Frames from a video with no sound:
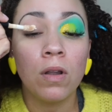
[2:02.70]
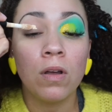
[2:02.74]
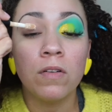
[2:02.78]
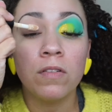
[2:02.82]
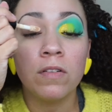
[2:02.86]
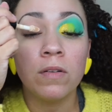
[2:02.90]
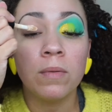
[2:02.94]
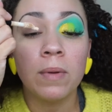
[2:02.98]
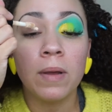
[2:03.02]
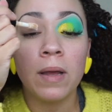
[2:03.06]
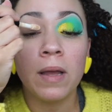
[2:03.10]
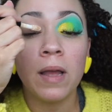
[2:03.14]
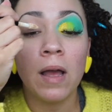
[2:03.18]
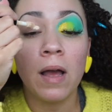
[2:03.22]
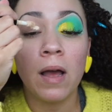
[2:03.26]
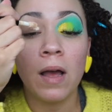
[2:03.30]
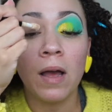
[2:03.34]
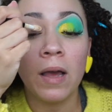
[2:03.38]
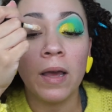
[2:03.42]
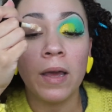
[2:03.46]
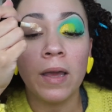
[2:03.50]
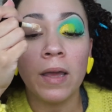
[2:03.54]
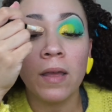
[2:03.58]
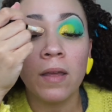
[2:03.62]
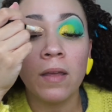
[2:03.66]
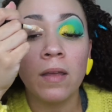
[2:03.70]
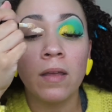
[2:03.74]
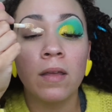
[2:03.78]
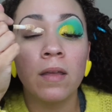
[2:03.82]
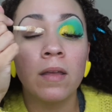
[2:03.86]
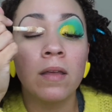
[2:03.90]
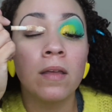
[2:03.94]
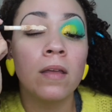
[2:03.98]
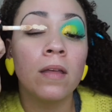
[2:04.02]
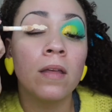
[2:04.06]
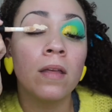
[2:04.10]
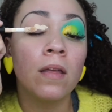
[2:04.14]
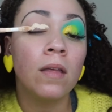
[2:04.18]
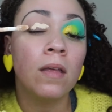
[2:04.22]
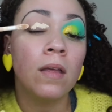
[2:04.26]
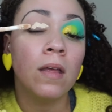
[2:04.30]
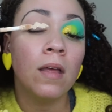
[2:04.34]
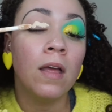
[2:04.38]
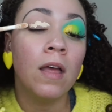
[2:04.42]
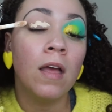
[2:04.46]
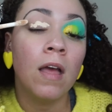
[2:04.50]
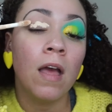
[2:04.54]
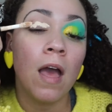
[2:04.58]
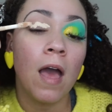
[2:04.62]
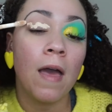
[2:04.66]
over my eye,
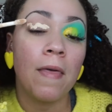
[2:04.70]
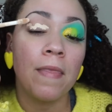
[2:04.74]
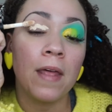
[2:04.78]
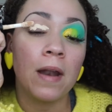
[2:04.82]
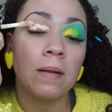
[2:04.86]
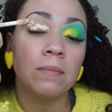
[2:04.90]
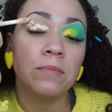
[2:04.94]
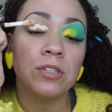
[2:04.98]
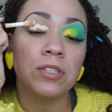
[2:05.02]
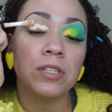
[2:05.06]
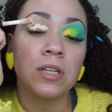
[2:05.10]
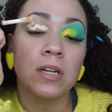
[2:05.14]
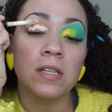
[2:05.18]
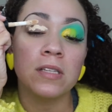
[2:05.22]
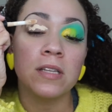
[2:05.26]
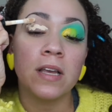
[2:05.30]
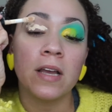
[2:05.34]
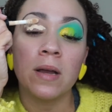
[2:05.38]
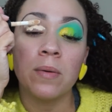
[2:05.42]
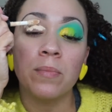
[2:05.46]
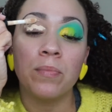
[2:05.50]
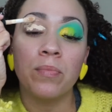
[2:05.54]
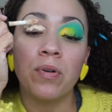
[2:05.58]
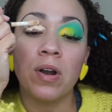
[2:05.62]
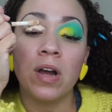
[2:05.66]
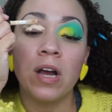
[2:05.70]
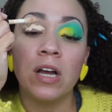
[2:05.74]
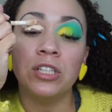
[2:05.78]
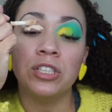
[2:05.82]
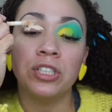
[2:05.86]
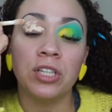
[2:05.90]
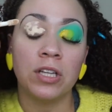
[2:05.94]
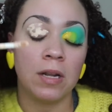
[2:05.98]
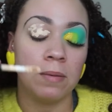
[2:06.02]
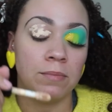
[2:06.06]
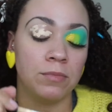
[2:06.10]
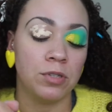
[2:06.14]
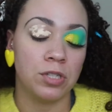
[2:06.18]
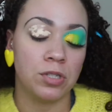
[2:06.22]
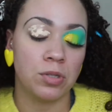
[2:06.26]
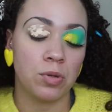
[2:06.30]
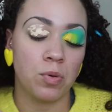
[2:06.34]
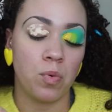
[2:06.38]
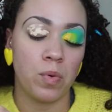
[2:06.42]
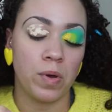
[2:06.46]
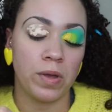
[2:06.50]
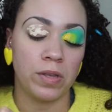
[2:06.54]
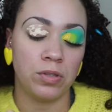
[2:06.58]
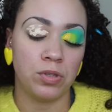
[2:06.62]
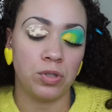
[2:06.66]
and then I'm just gonna take a brush and I'm just
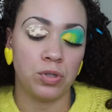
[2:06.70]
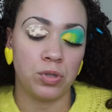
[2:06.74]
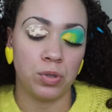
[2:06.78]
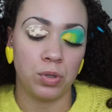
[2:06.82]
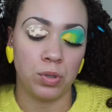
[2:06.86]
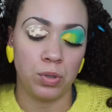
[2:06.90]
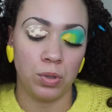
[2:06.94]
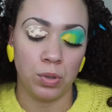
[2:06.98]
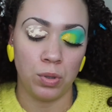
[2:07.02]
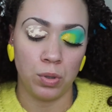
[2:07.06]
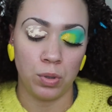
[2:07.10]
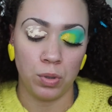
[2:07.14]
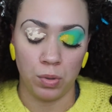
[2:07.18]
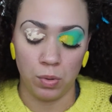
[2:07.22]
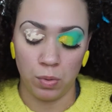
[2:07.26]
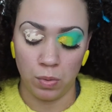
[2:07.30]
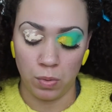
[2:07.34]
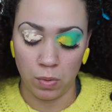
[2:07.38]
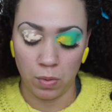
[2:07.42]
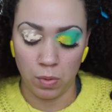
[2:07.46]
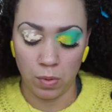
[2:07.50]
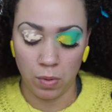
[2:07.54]
going to